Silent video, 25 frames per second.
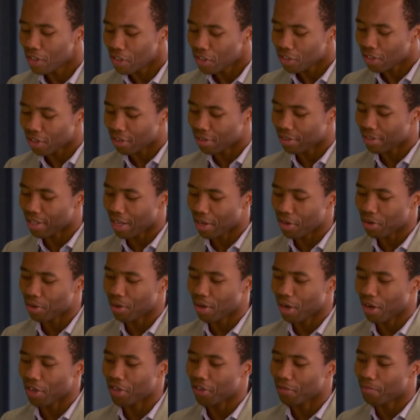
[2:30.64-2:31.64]
So there you
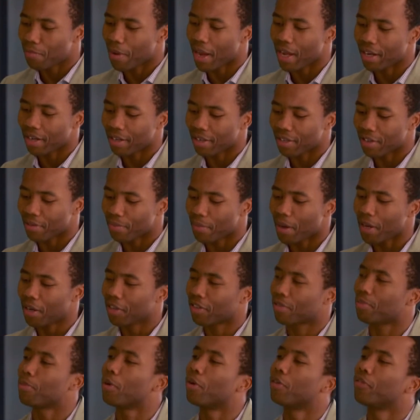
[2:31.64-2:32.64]
are, you've made, you've made a
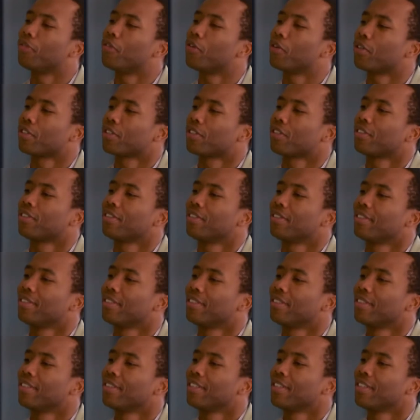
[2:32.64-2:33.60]
small fortune yeah.